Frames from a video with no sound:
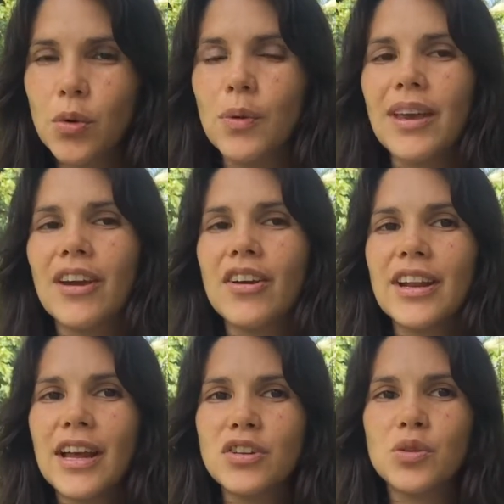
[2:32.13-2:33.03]
we can
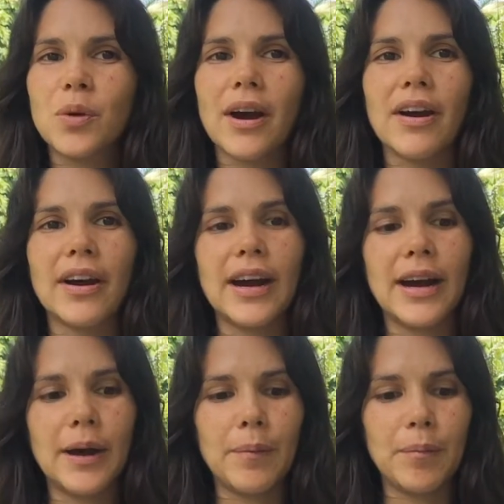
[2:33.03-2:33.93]
connect to
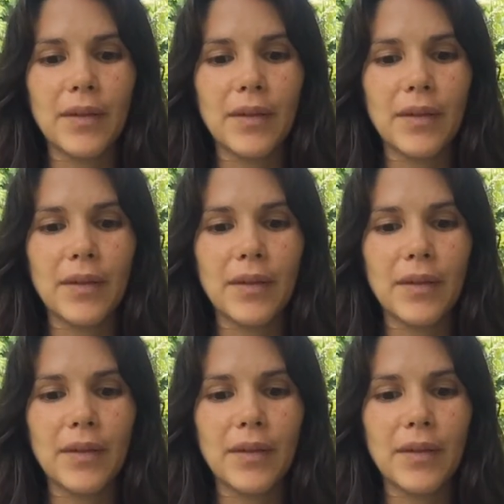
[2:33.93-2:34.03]
our